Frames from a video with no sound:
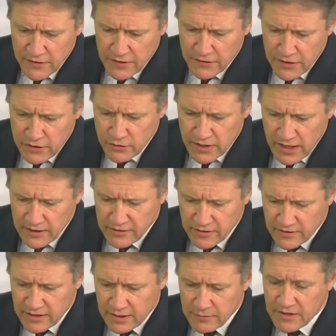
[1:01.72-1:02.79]
that the UK has
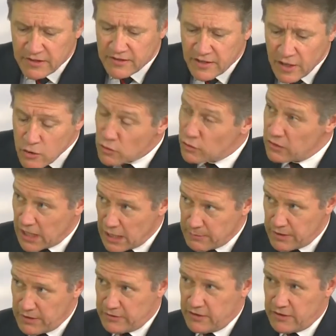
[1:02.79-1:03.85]
accepted total
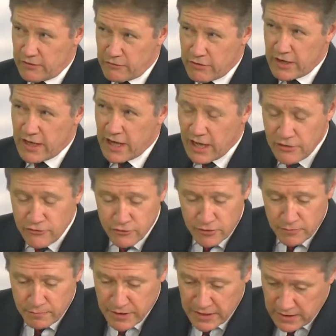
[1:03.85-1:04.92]
liabilities of around
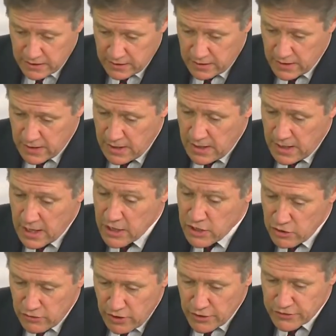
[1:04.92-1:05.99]
100 billion
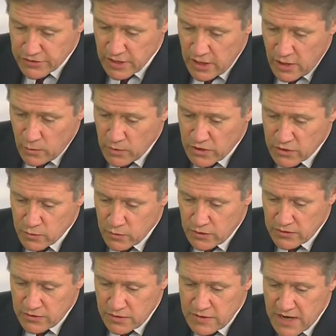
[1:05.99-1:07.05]
euros, which
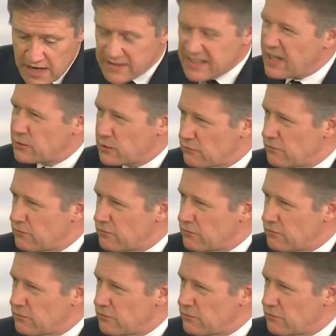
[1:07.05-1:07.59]
would net down to